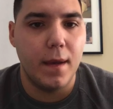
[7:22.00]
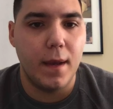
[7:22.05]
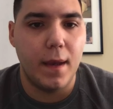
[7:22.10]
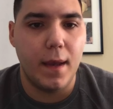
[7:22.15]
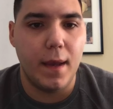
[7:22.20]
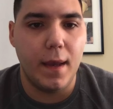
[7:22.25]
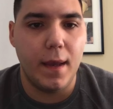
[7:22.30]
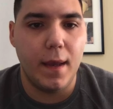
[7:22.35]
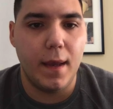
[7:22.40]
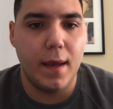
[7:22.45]

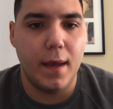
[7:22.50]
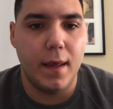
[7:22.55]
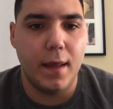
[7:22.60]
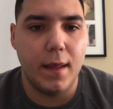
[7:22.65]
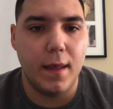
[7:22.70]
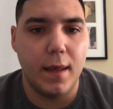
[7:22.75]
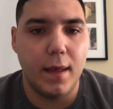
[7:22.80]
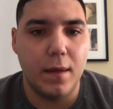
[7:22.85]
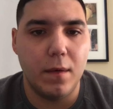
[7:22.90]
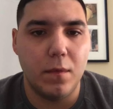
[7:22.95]

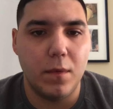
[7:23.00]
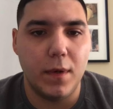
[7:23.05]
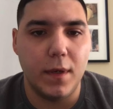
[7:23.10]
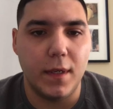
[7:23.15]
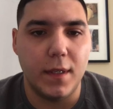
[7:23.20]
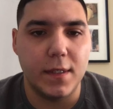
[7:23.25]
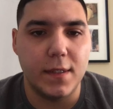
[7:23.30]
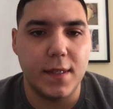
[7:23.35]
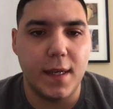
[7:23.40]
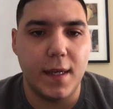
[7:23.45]
And we're going
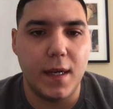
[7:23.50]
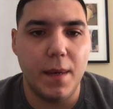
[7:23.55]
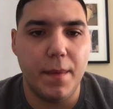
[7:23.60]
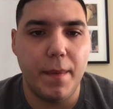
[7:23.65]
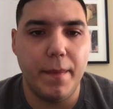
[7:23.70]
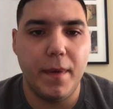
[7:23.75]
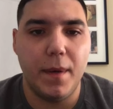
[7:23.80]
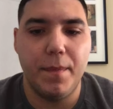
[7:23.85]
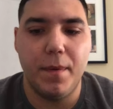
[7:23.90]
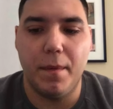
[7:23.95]
to sign up. I'm
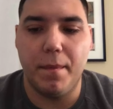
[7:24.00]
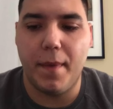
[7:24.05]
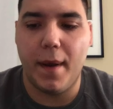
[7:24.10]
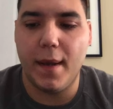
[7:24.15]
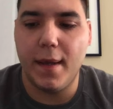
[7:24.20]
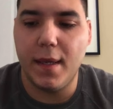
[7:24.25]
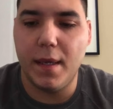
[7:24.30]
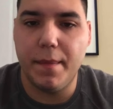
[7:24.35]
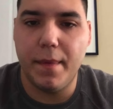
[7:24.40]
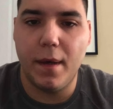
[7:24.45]
going to put
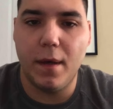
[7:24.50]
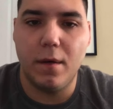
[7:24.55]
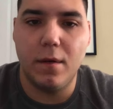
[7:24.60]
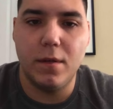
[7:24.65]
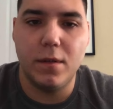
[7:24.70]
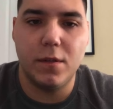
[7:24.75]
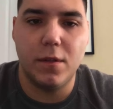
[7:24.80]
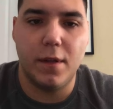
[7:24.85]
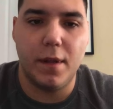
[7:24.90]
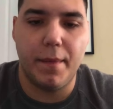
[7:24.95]
my
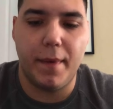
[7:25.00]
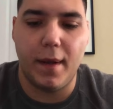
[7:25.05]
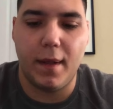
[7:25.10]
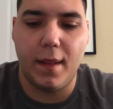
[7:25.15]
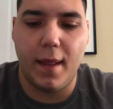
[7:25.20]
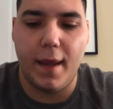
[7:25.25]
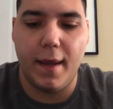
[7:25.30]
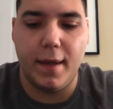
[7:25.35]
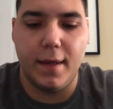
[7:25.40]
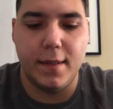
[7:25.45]
email so that my
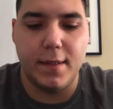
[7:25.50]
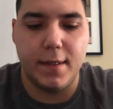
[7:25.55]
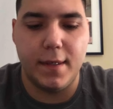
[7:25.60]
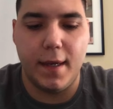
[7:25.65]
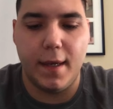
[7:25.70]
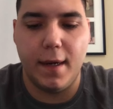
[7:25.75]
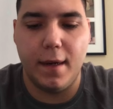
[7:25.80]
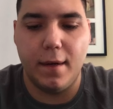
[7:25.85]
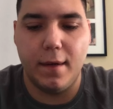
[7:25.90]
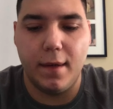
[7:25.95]
client isn't
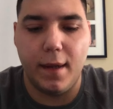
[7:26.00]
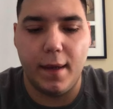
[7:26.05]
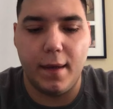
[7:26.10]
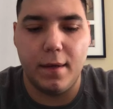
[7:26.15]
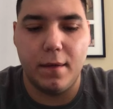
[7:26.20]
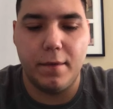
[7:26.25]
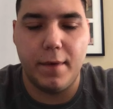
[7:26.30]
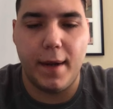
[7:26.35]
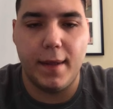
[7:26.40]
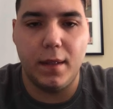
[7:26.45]
getting like
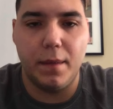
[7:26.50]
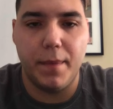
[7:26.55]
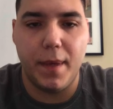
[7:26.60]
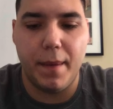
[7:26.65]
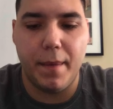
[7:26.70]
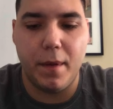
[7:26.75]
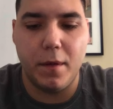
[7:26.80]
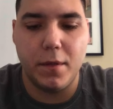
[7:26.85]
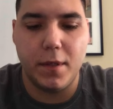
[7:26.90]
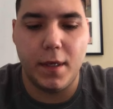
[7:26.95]
random
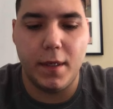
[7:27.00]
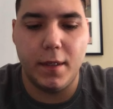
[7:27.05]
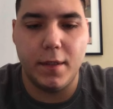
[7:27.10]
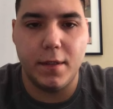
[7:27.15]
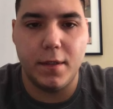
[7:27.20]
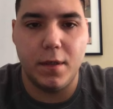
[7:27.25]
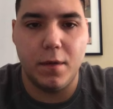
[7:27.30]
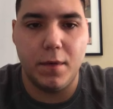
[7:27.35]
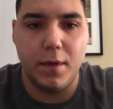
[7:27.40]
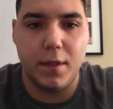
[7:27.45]
emails that he
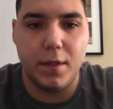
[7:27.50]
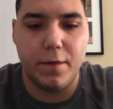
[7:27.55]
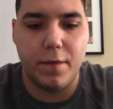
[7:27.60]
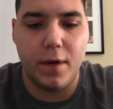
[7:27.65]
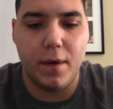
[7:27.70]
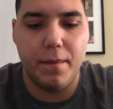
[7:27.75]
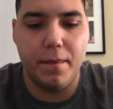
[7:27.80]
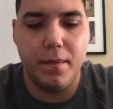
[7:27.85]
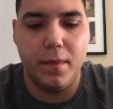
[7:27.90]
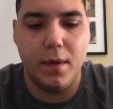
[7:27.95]
doesn't know what it's
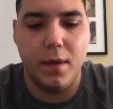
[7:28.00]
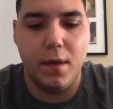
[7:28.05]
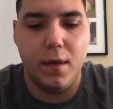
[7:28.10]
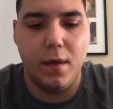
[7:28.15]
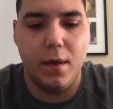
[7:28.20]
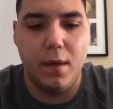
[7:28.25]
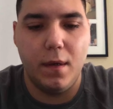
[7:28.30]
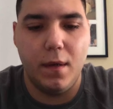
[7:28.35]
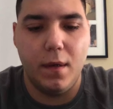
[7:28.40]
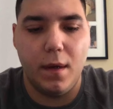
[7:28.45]
from.
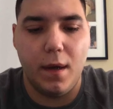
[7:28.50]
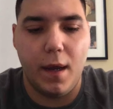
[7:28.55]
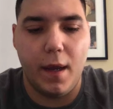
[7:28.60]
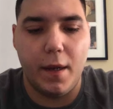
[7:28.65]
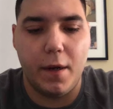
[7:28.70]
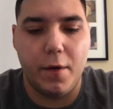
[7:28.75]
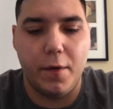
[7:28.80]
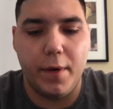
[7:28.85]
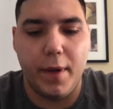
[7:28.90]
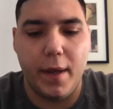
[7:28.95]
I
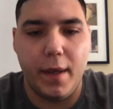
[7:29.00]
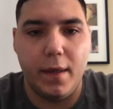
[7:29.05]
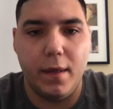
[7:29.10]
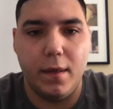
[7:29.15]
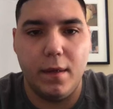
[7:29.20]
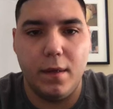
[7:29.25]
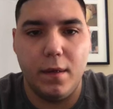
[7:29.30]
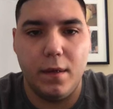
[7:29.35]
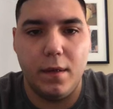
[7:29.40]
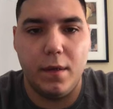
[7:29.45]

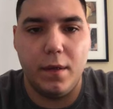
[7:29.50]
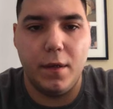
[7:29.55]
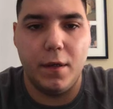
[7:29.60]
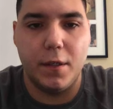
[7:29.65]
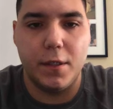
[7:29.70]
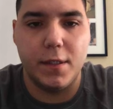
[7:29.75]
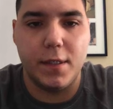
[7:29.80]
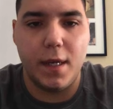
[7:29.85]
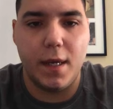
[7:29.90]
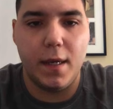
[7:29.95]
create your
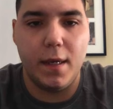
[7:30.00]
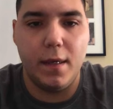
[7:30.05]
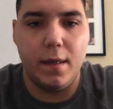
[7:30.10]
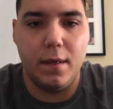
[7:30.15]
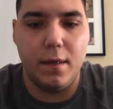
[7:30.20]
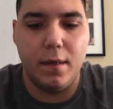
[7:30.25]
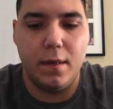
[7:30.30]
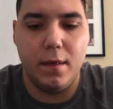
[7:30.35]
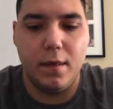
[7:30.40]
site